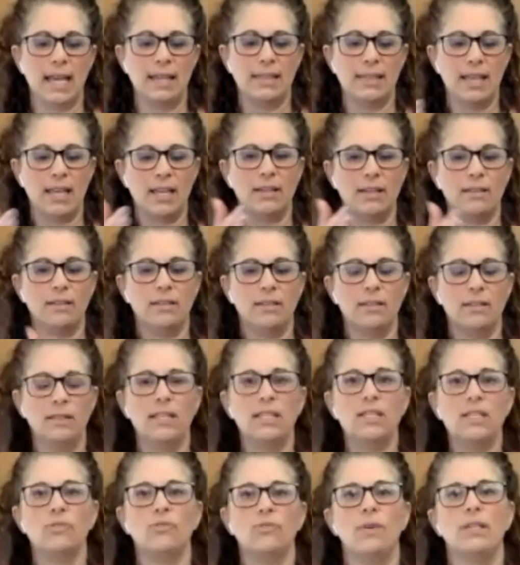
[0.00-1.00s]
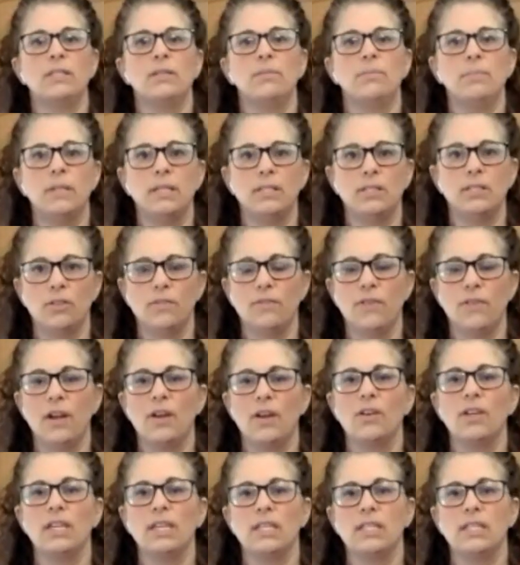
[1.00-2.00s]
And then these recipes are
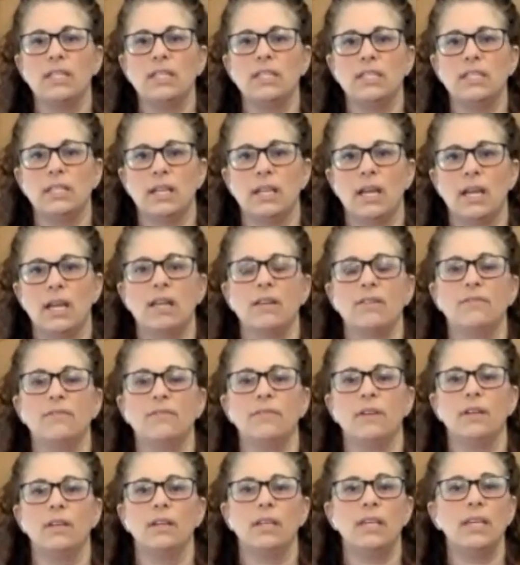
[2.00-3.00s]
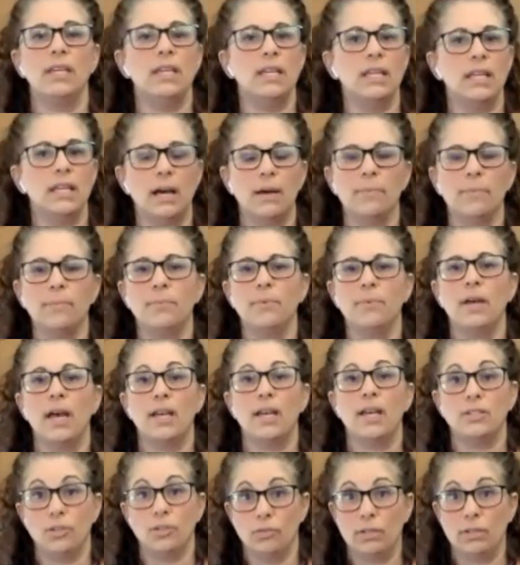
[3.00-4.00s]
very easy to kind of heat up.
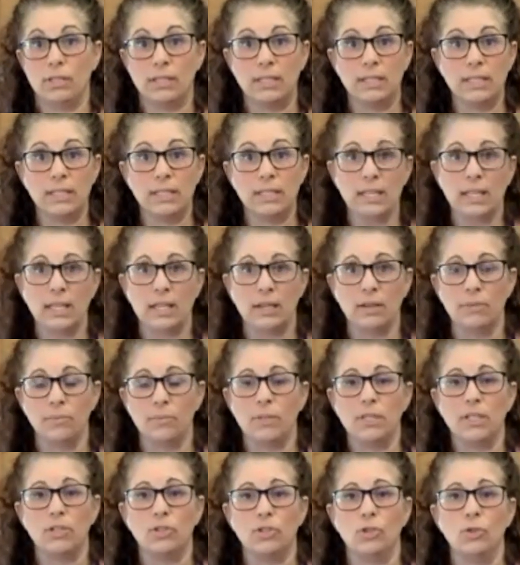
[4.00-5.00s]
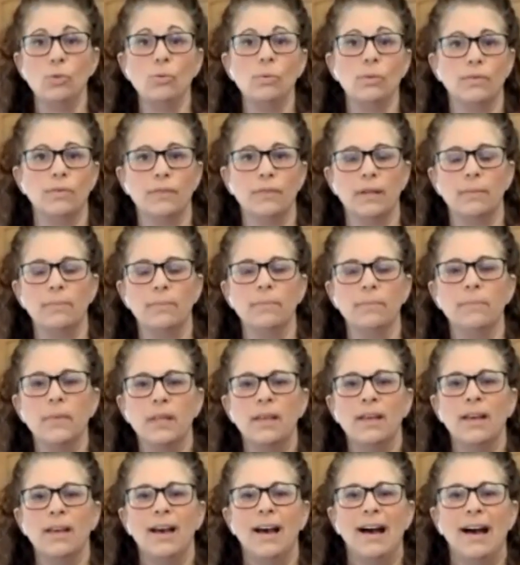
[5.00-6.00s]
As you can see, we did 2 of them.
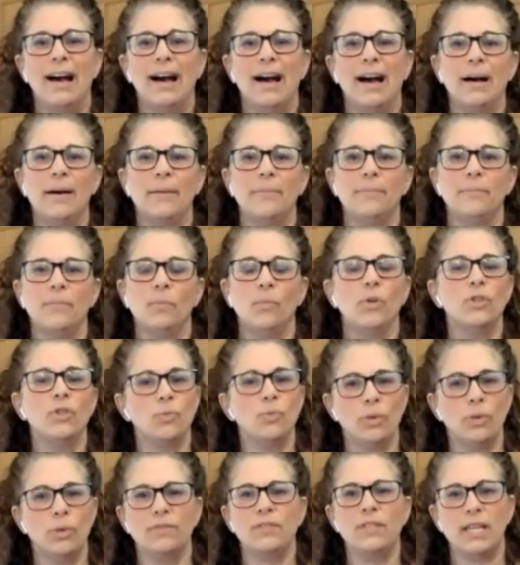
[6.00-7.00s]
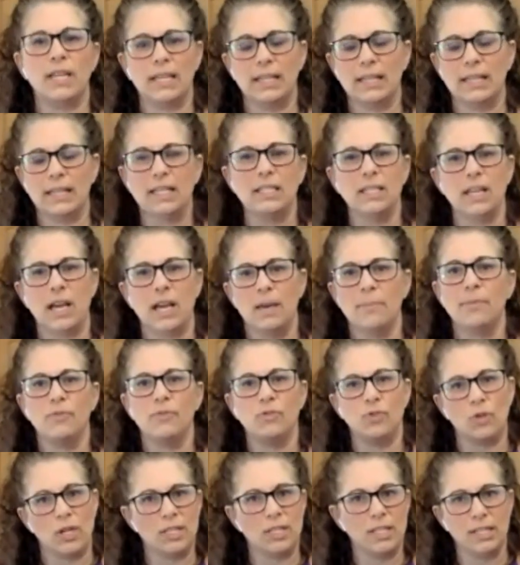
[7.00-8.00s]
which would have taken less time
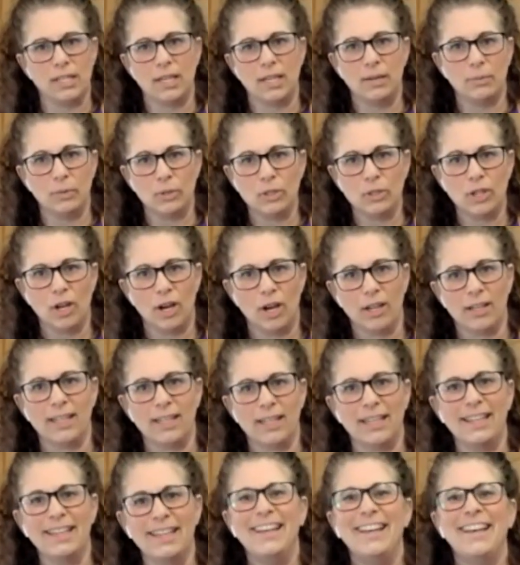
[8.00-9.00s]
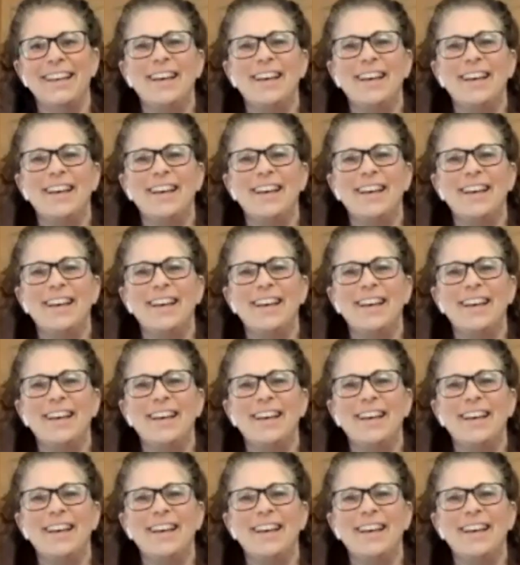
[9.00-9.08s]
if Tracie and I weren't talking.